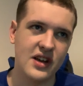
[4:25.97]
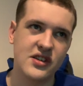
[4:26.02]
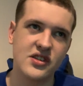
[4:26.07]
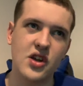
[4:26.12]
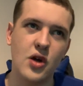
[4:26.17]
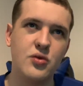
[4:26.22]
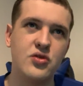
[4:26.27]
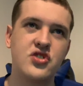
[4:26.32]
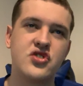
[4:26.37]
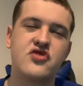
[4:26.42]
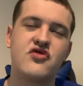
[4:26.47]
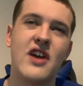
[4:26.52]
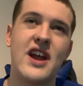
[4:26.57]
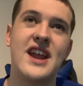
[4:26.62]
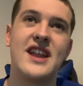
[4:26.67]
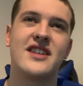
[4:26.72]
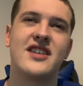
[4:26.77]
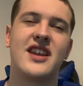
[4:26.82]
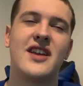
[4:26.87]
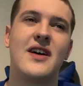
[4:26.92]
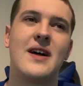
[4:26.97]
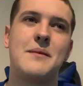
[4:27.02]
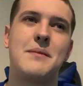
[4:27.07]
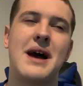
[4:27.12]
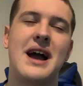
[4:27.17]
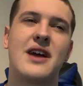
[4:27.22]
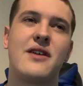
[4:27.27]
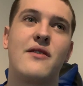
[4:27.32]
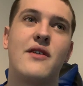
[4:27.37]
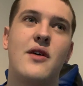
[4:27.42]
goes straight into our
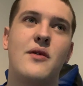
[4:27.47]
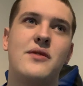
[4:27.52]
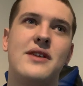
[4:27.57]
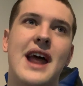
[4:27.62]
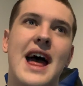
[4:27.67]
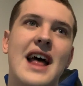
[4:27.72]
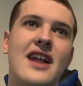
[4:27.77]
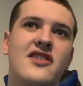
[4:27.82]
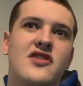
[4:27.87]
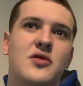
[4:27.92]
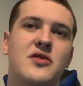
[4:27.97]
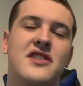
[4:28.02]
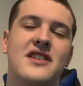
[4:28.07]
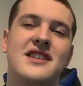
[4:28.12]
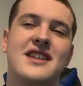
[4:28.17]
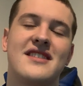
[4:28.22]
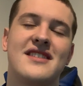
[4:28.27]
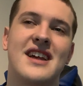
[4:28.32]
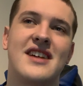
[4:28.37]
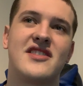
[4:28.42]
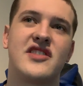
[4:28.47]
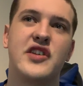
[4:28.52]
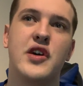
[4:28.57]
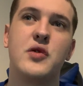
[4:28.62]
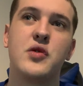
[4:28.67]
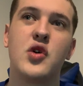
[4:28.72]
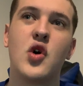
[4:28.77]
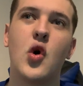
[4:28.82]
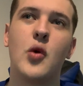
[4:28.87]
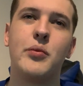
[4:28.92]
back of own net. So it's a De Sassi
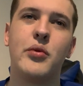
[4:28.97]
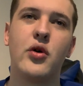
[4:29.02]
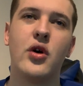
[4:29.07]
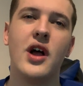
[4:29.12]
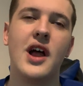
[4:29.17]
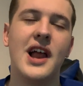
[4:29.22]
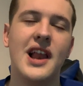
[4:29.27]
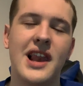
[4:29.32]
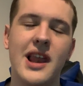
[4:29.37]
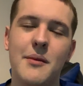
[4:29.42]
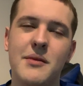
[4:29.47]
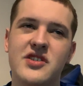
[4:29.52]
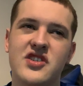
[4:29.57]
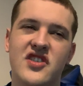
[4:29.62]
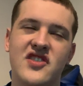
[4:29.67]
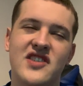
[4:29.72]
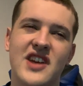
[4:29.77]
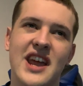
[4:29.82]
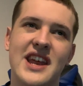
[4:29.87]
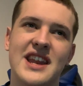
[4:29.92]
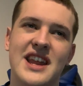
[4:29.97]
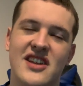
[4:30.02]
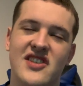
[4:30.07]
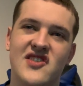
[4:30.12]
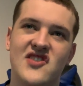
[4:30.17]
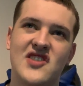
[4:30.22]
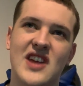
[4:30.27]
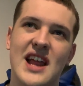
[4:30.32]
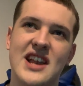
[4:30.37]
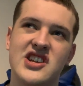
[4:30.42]
own goal. But let me just say
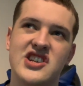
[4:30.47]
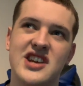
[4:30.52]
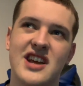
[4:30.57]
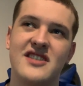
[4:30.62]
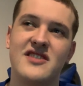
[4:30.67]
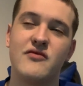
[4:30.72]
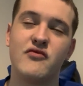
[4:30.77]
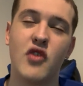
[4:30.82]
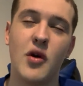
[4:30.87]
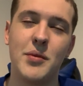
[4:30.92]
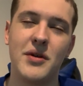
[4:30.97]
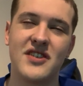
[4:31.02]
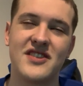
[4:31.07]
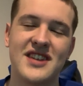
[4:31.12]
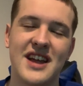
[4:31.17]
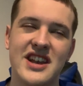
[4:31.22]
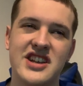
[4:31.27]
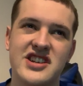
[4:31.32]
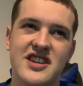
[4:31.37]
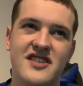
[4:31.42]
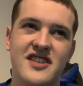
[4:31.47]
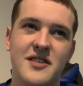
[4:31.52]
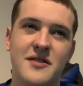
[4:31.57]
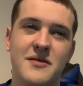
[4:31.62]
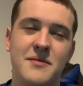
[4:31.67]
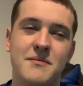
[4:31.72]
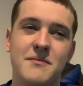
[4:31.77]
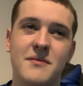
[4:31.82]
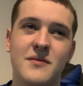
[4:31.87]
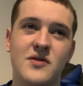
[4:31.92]
this. Robert
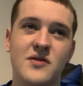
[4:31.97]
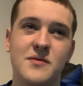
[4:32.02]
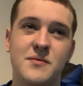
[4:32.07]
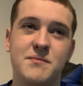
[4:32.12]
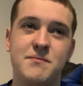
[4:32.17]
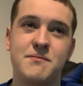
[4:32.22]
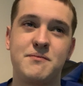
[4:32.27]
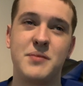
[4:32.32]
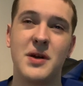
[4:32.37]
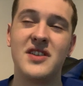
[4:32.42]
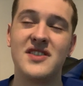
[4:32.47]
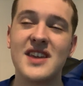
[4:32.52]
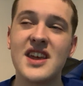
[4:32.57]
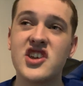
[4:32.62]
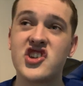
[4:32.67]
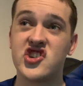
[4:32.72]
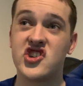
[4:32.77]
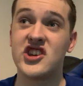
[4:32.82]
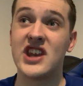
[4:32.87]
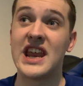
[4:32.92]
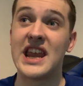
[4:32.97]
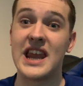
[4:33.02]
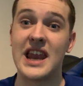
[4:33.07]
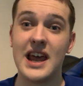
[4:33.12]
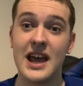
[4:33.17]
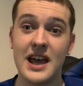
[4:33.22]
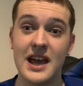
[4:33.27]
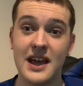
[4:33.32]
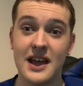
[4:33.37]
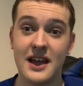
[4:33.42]
Sanchez's positioning,
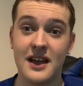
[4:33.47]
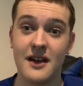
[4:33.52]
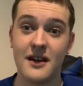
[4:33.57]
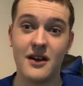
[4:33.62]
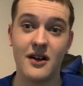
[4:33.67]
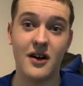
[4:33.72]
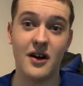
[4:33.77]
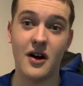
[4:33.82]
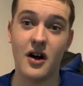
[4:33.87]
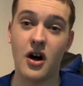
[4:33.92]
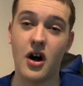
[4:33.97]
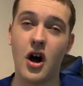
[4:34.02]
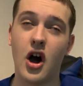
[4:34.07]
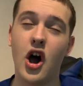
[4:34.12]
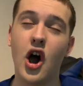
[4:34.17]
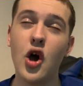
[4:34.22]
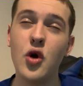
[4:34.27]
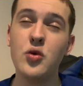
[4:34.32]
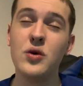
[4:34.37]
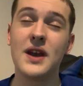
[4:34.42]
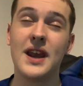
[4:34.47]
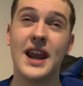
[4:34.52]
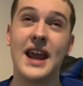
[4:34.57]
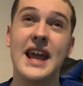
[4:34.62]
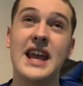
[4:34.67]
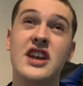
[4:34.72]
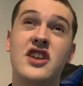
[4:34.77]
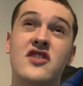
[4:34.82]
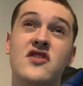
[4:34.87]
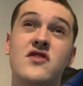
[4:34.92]

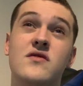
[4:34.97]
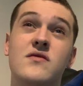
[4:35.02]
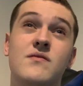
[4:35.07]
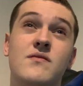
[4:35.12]
holy